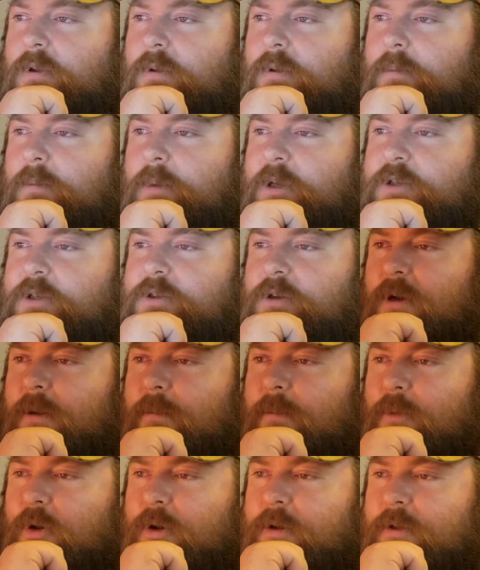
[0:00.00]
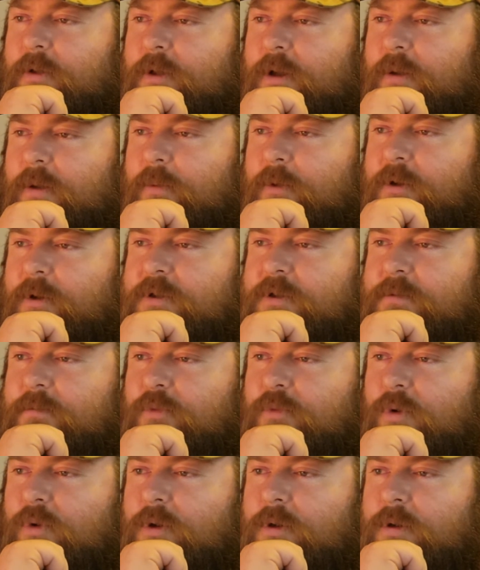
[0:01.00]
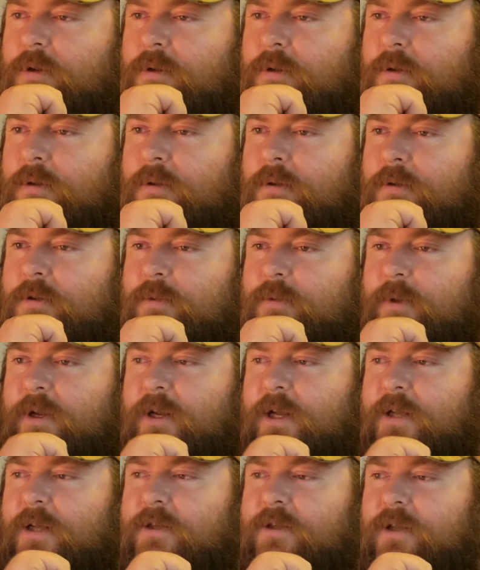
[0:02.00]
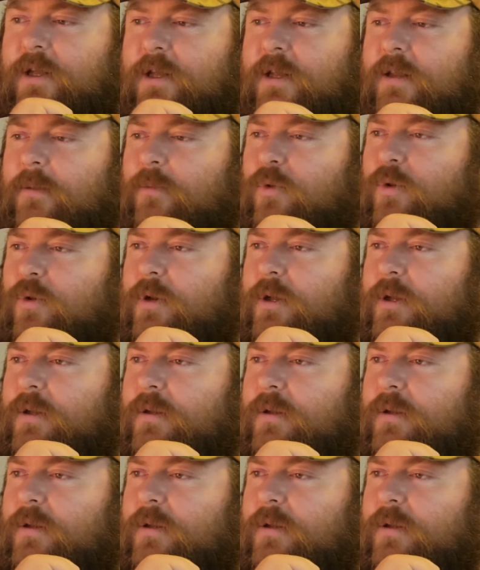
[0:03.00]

Make sure I mark that one as important so we can answer that in the morning.